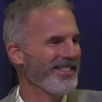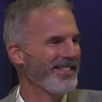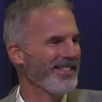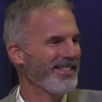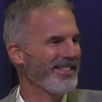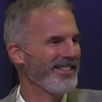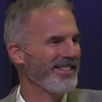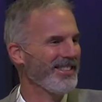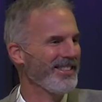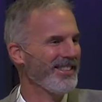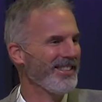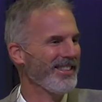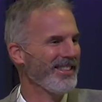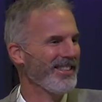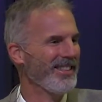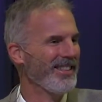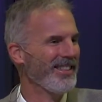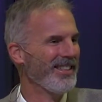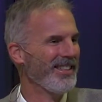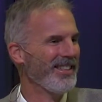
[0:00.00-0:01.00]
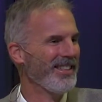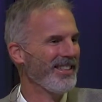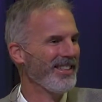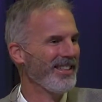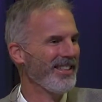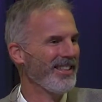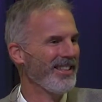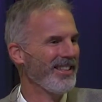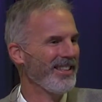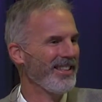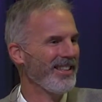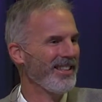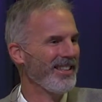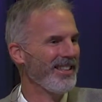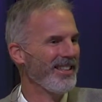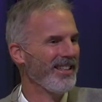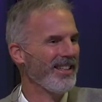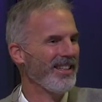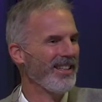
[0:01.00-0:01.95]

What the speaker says: (no one is talking)